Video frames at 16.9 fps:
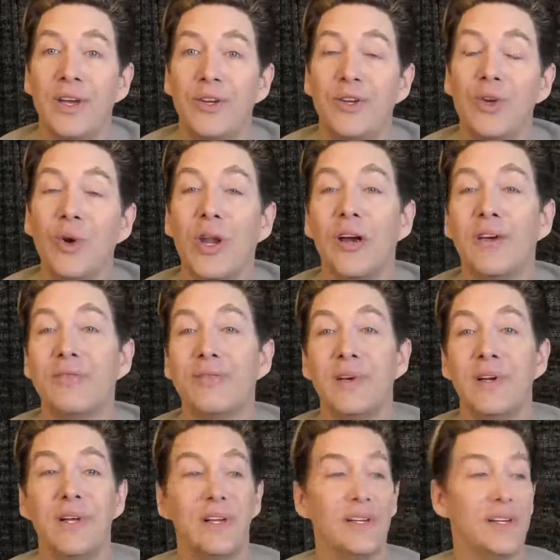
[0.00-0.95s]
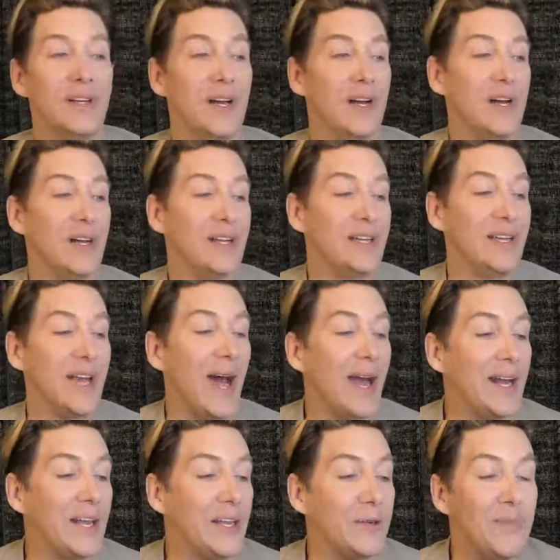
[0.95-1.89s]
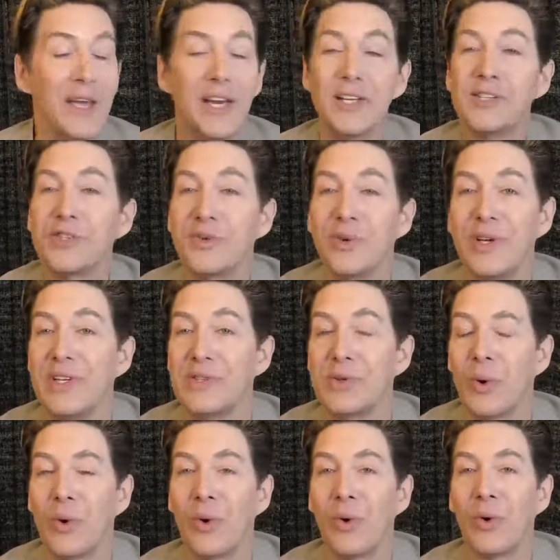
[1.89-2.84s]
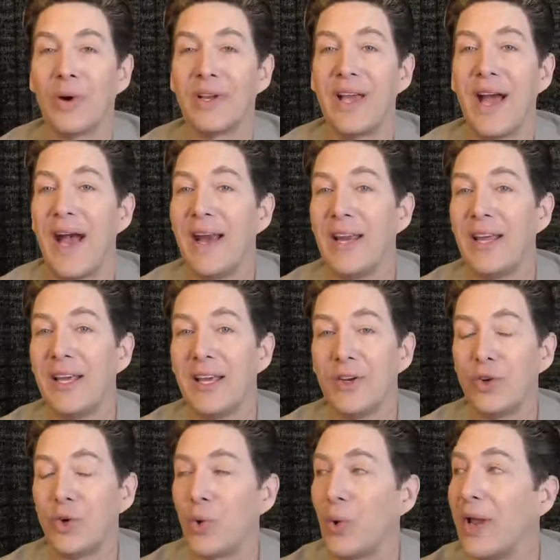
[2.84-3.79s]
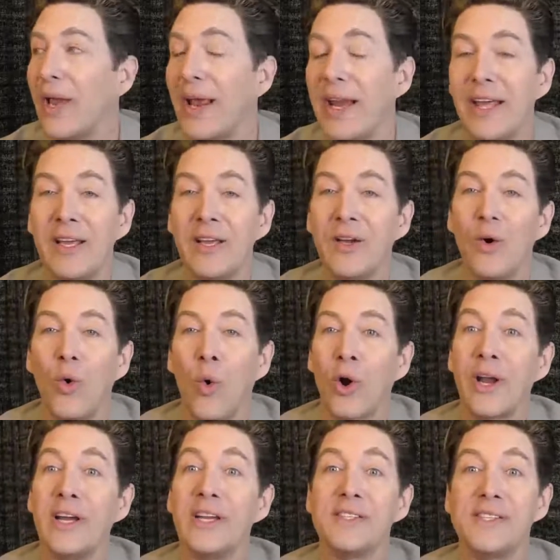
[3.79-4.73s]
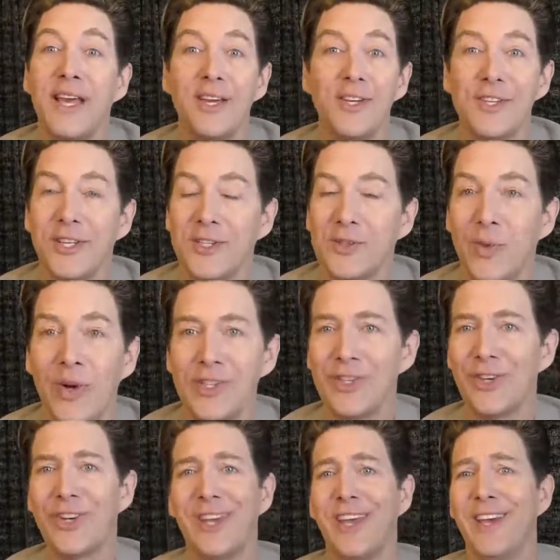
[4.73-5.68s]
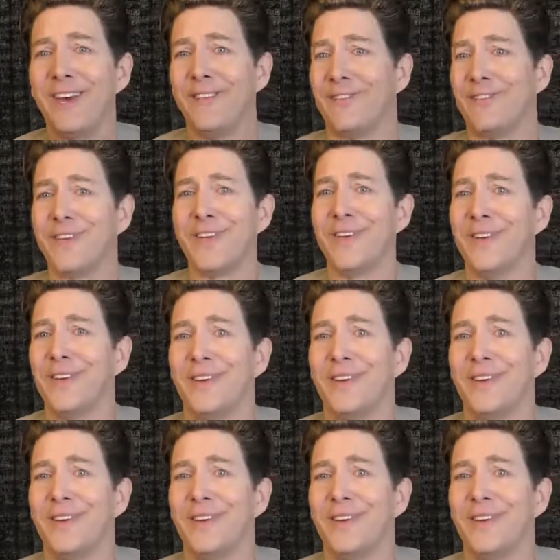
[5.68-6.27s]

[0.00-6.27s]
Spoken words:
Do you love guiding ministries or guiding and creating organizations? What's your gift,